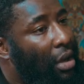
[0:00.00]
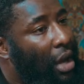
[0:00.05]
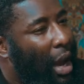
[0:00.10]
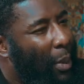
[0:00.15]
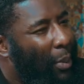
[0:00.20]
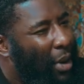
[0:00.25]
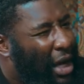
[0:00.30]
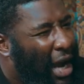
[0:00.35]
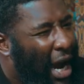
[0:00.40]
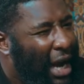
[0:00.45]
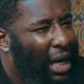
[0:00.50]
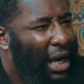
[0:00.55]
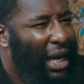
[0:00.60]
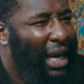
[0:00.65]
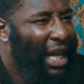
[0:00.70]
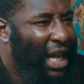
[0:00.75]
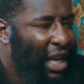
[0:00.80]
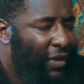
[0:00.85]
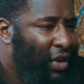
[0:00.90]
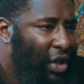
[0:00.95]
And we're kind of
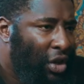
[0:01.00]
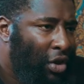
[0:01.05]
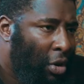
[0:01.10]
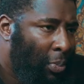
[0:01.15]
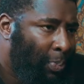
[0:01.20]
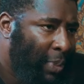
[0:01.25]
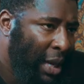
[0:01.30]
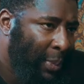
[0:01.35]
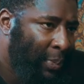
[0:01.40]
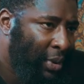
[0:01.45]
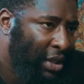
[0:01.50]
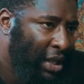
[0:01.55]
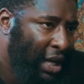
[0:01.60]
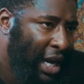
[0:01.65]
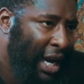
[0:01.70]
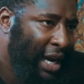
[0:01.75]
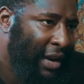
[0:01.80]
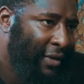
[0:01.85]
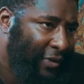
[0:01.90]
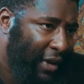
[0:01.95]
leaving young people to
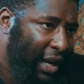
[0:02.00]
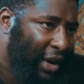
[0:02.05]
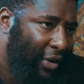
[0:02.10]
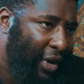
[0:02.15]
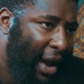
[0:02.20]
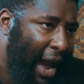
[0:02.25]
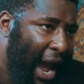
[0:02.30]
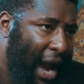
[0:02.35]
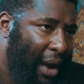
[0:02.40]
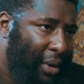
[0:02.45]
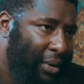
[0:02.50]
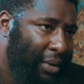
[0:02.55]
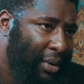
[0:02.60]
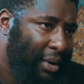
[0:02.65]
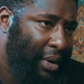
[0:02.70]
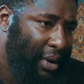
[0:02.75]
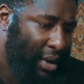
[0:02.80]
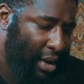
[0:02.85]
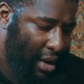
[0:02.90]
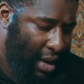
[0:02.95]
kind of figure it
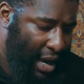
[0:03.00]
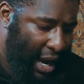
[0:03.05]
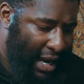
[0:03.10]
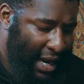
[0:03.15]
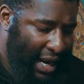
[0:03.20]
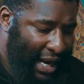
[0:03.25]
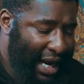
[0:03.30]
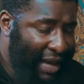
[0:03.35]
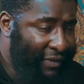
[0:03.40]
out. And they